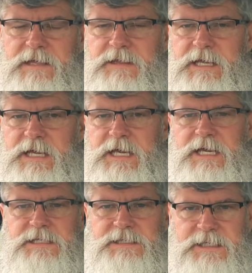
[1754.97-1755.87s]
The
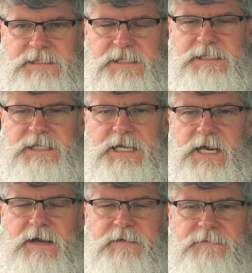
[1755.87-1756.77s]
inconsistency
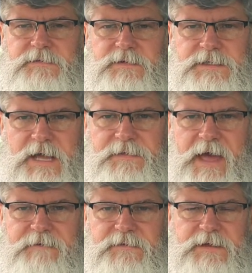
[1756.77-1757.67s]
of South
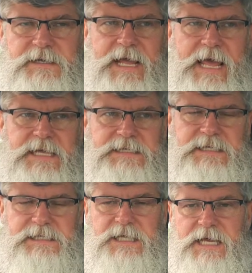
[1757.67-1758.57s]
African
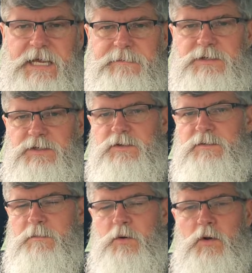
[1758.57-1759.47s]
ANC's claim
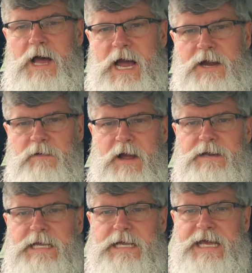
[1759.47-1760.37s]
to the moral high
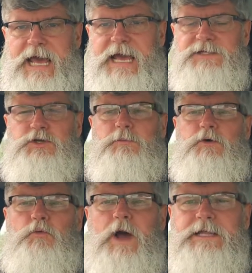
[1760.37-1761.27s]
ground as
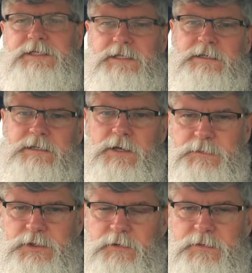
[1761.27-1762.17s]
human rights
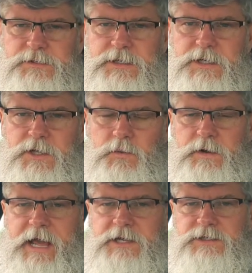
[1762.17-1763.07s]
observers
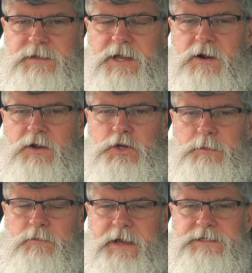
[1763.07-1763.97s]
when actually they are
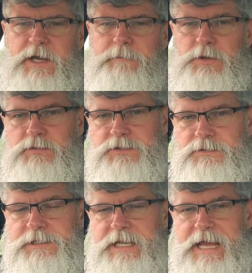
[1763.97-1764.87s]
human rights
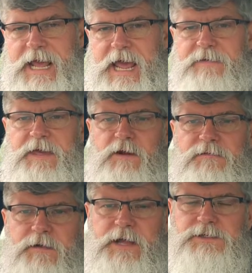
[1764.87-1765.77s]
abusers and they are
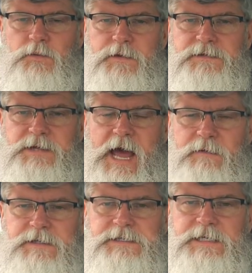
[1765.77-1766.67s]
friends with
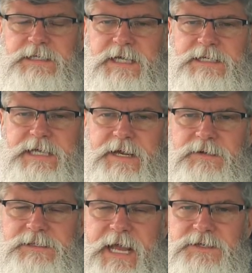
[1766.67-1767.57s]
tyrants,
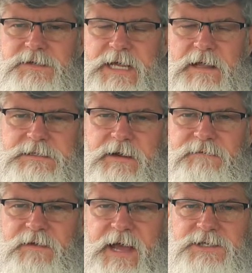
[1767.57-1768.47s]
dictators, and
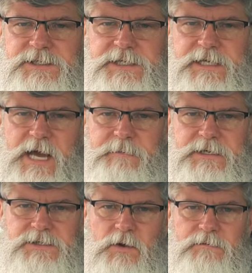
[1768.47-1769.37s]
totalitarian fascists and
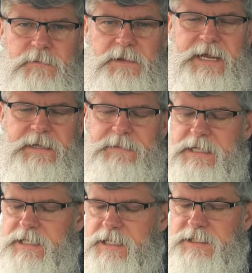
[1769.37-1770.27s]
communists all over the planet.
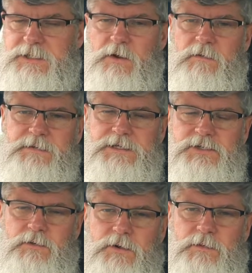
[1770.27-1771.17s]
So this
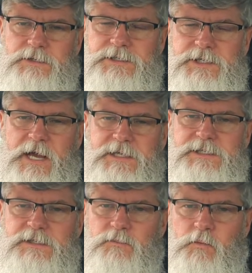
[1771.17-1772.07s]
story will
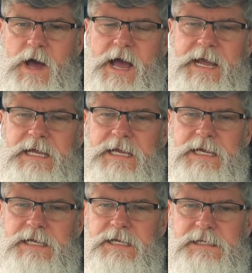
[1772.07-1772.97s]
discuss why
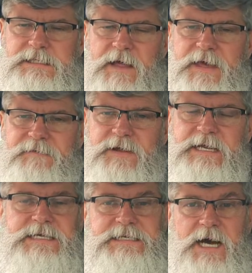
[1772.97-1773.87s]
South
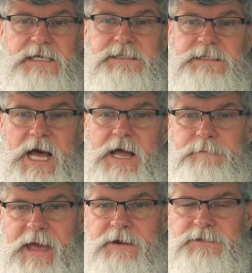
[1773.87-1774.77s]
Africa does not
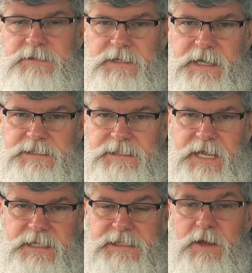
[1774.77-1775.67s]
matter to the United
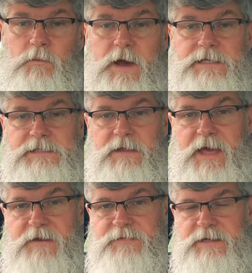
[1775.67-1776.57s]
States and why South
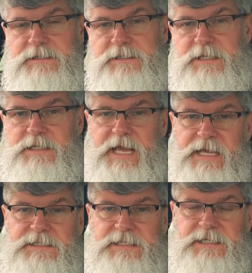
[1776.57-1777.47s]
Africans in the
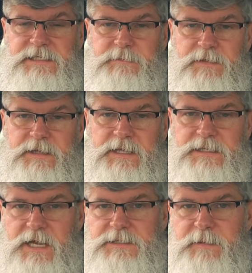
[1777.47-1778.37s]
ANC seem to think that
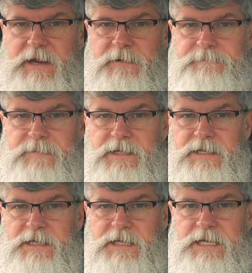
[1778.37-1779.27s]
it does matter.
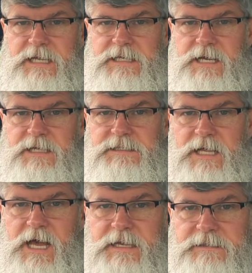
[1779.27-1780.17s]
It does
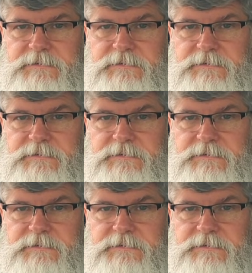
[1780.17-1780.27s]
not.